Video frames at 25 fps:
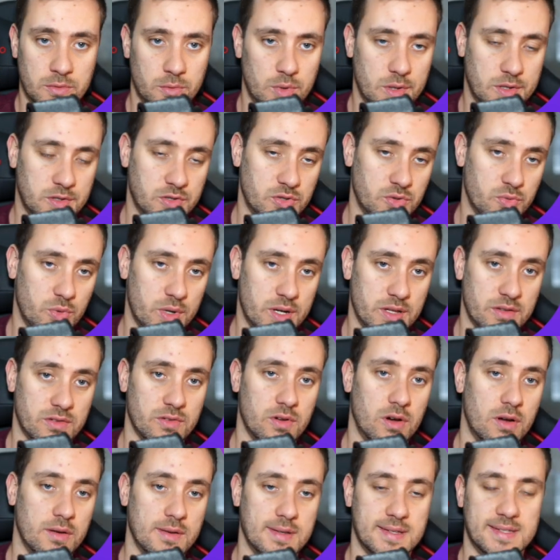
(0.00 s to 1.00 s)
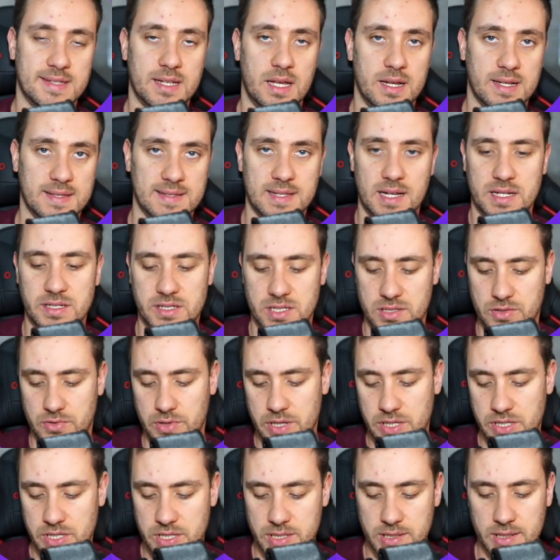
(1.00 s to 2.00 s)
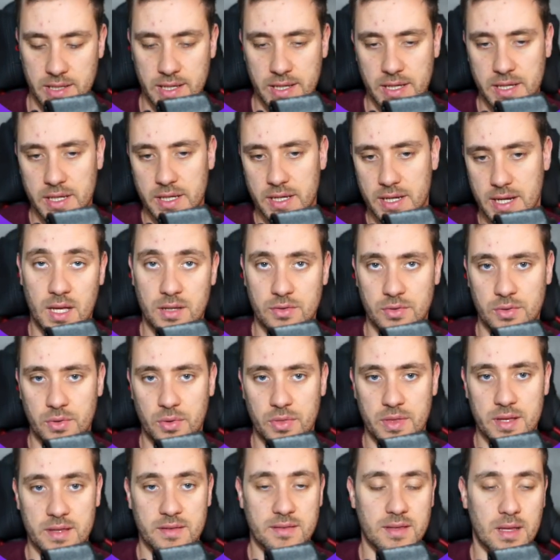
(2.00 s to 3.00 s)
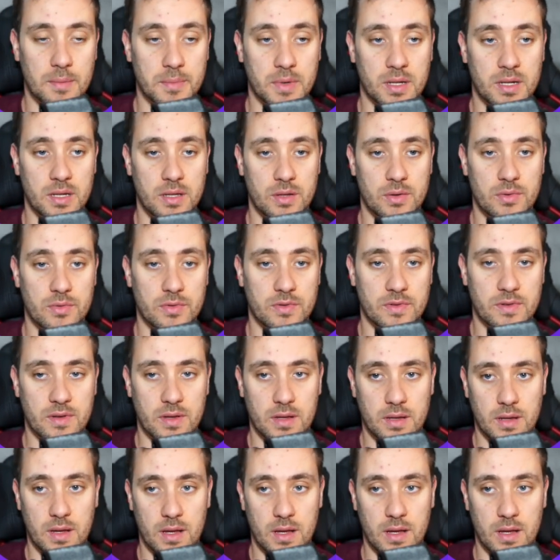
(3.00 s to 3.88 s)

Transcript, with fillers: which was on static site generation. And to do this, I'm going to use